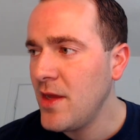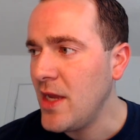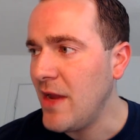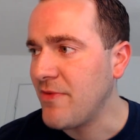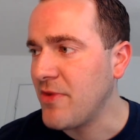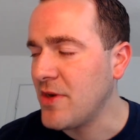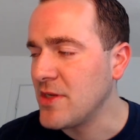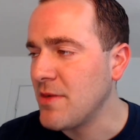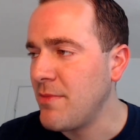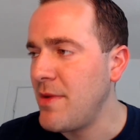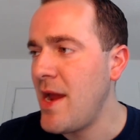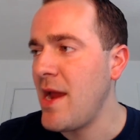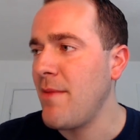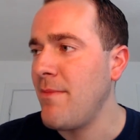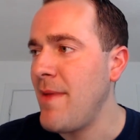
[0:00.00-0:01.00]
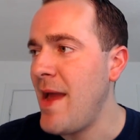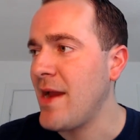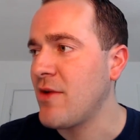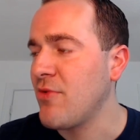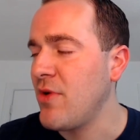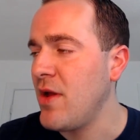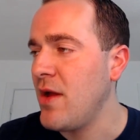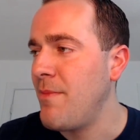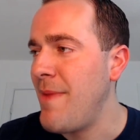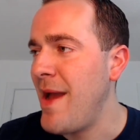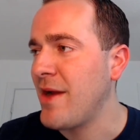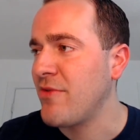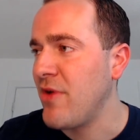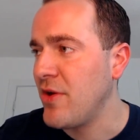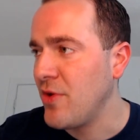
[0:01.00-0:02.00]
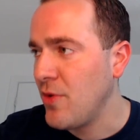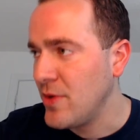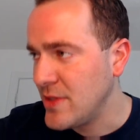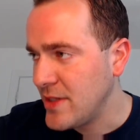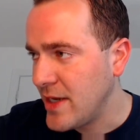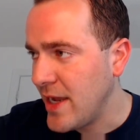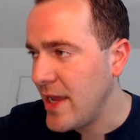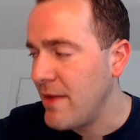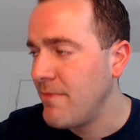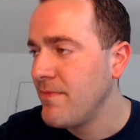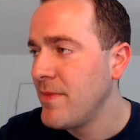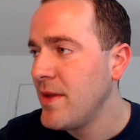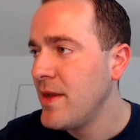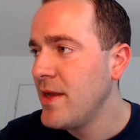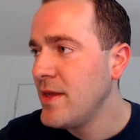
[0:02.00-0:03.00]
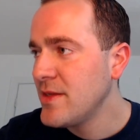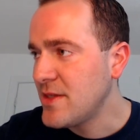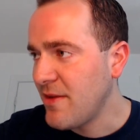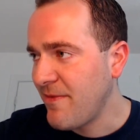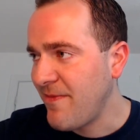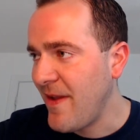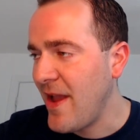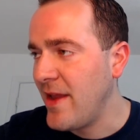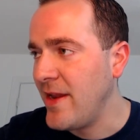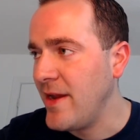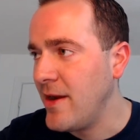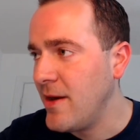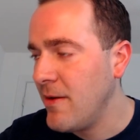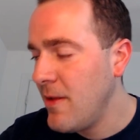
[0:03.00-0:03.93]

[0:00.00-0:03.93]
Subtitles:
there's a background noise, again, it's the fan here.